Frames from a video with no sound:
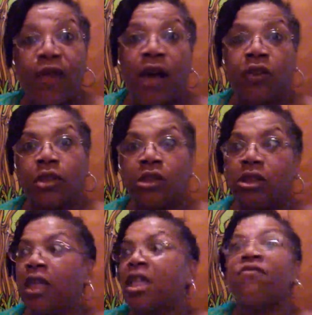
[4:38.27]

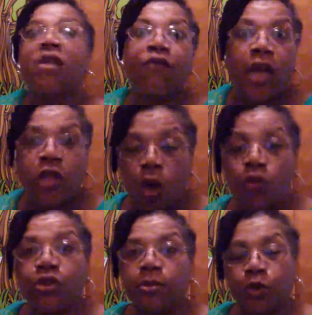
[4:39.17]
thousands that even if they
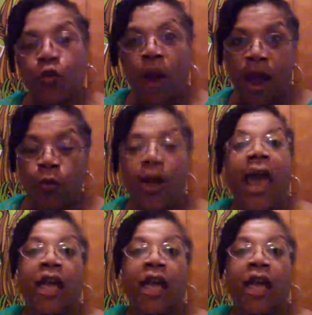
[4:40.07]
don't subscribe will